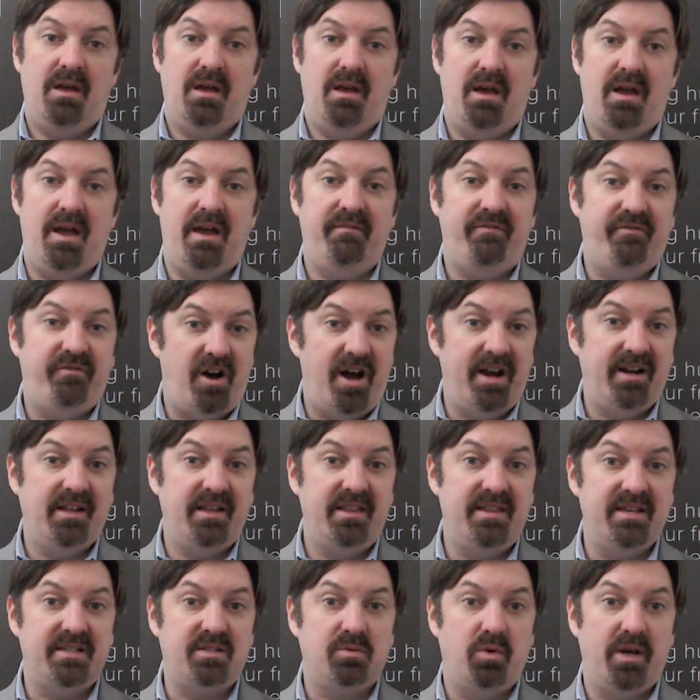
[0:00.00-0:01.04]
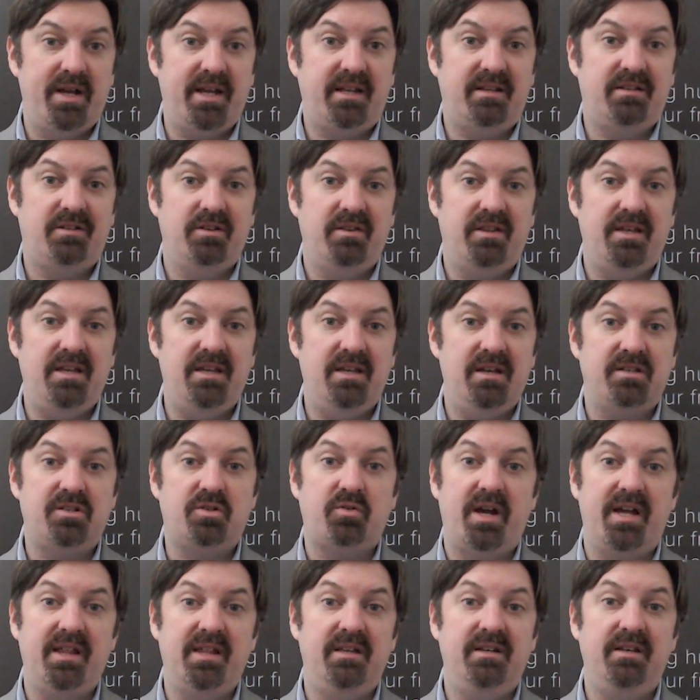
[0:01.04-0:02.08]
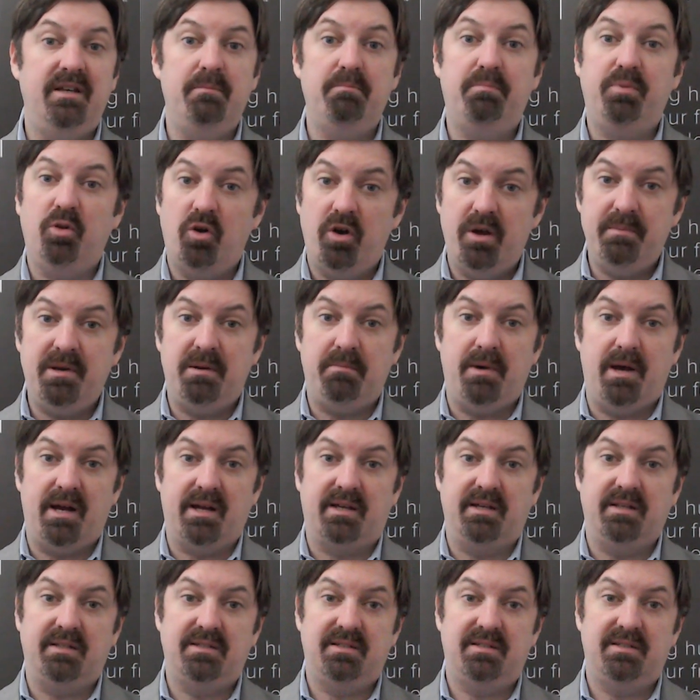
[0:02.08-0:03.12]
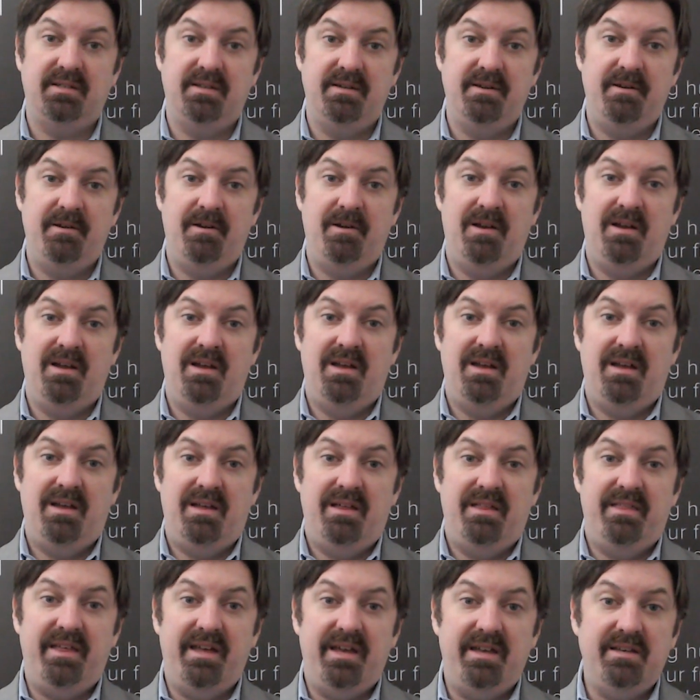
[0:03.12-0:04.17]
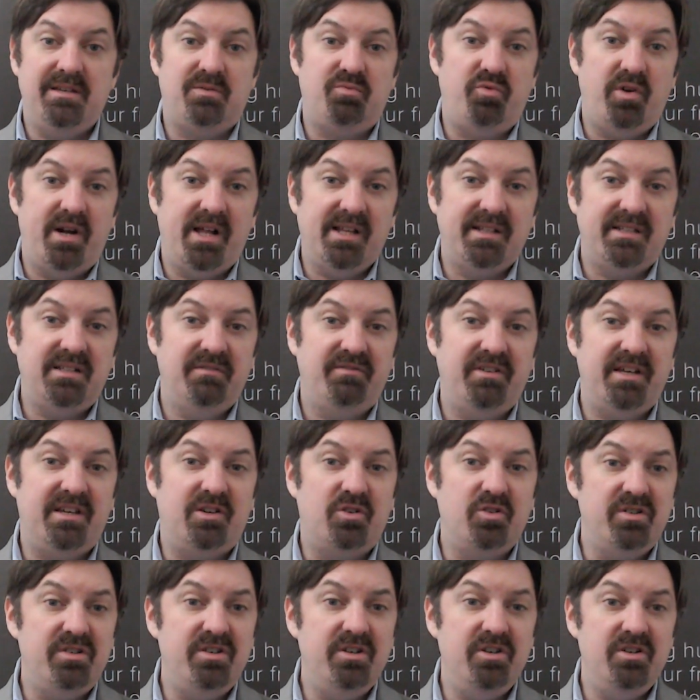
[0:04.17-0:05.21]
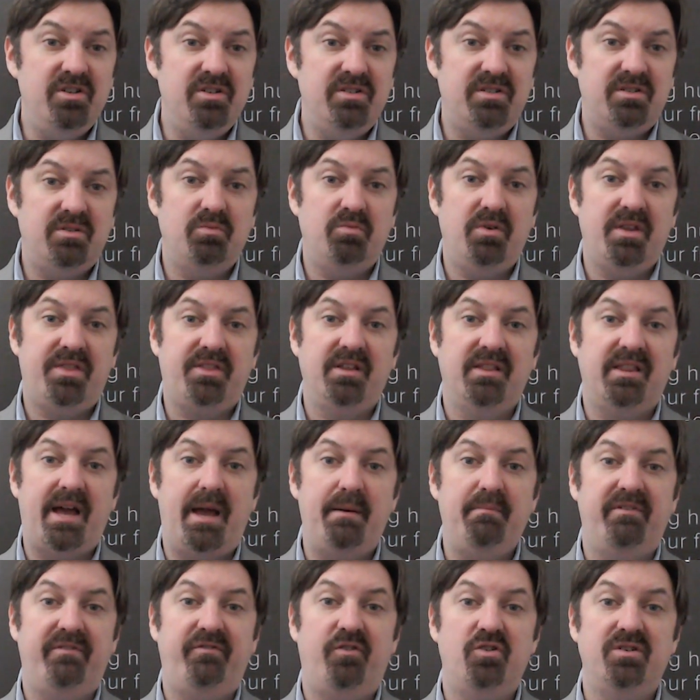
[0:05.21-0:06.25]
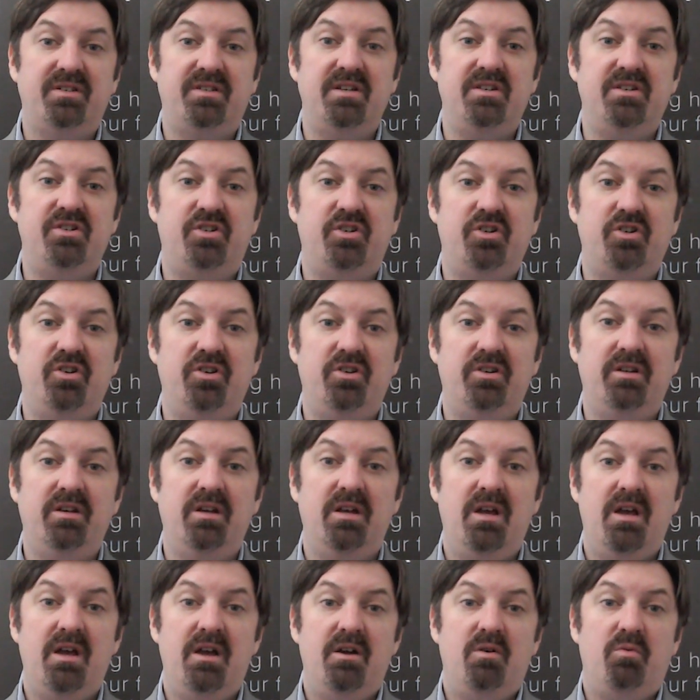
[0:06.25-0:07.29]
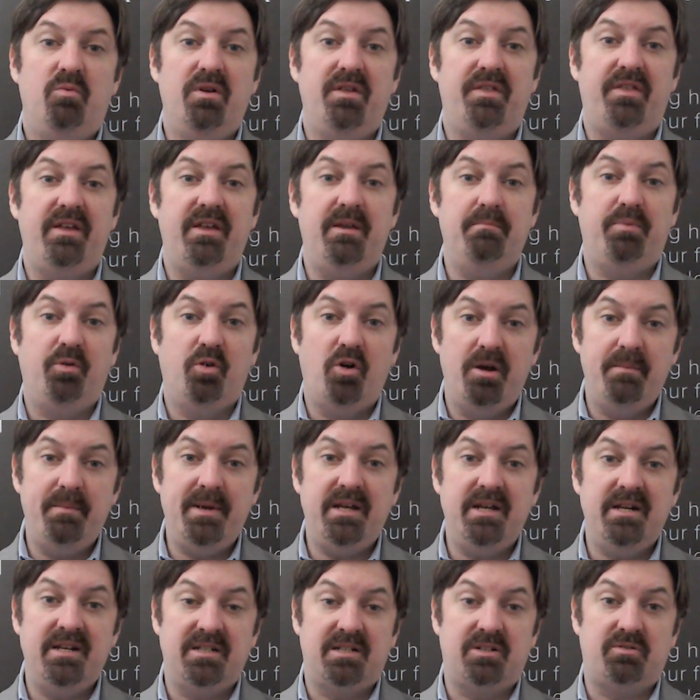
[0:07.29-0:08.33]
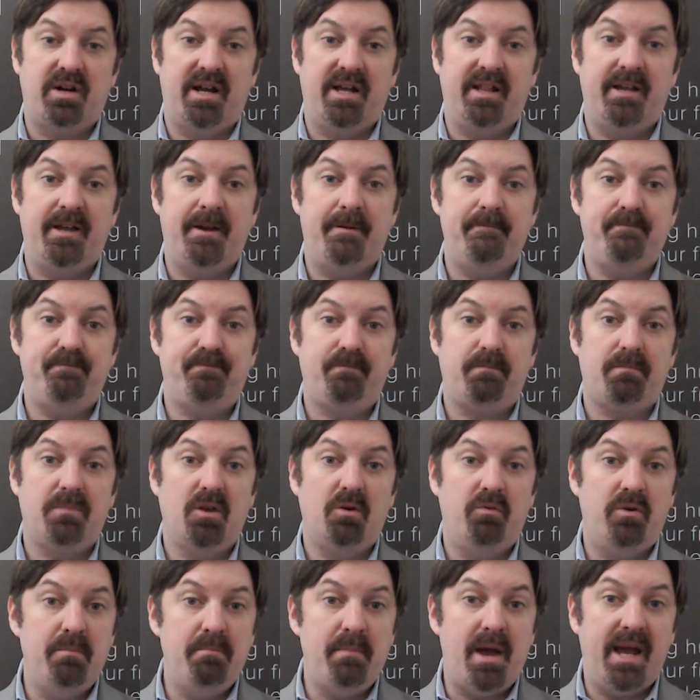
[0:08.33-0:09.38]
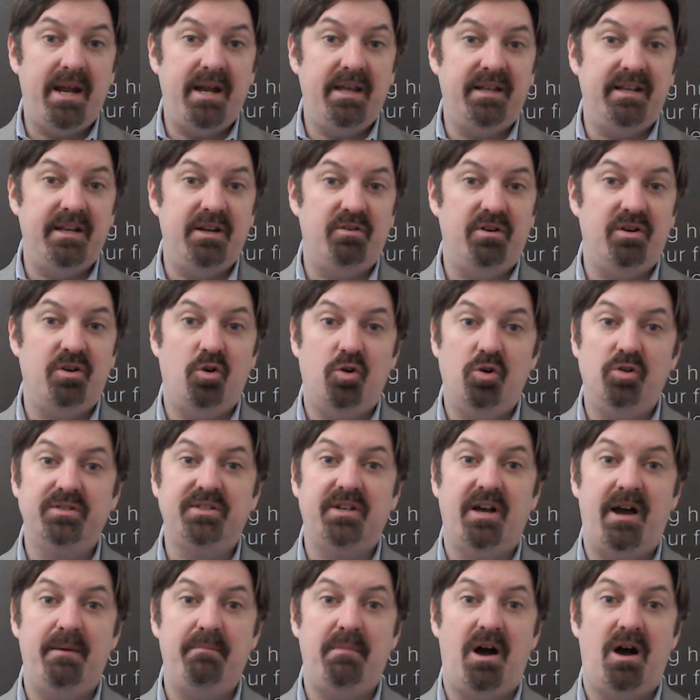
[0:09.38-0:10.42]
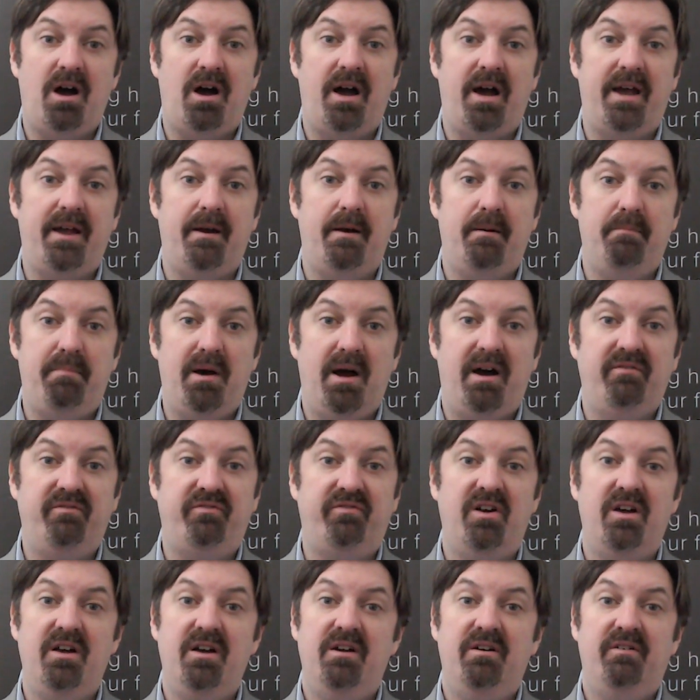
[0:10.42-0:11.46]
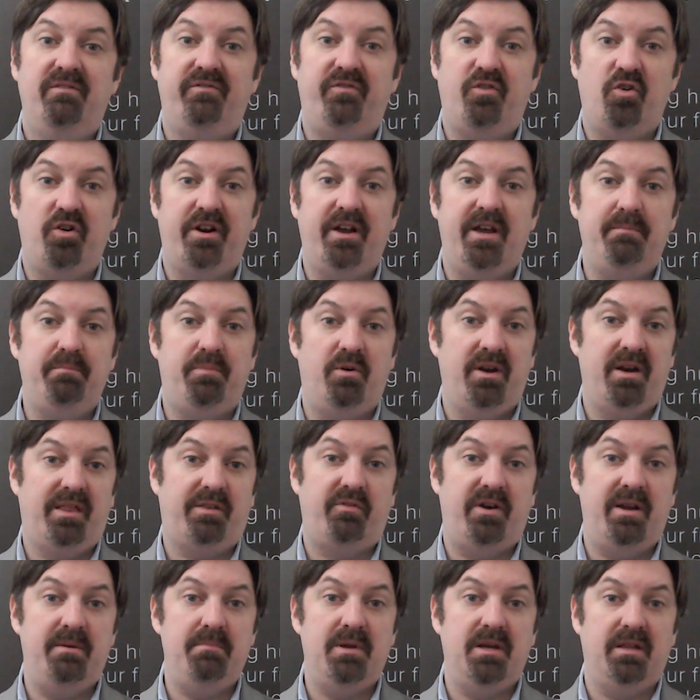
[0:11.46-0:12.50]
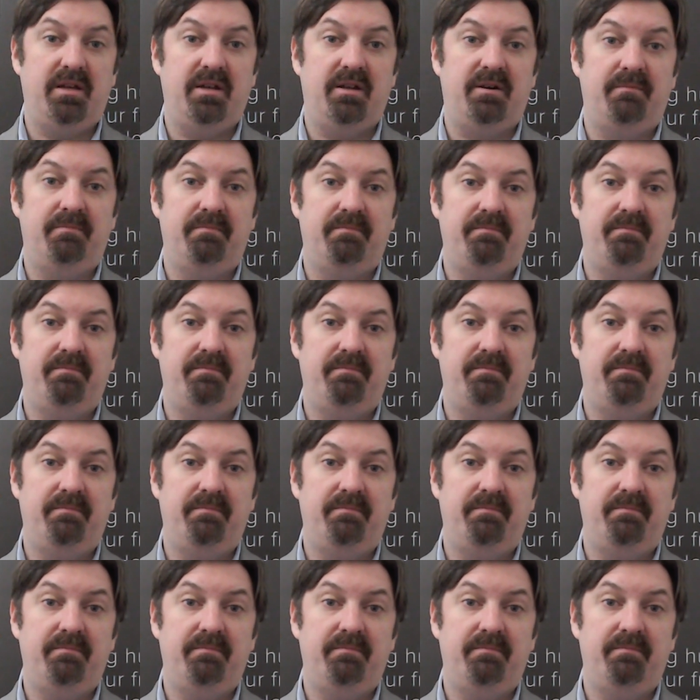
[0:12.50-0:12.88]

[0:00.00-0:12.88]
And finally this week to the Australian employment markets. There is relatively good news with the labour force in June, with employment in Australia remaining near an all-time high above 14.3 million.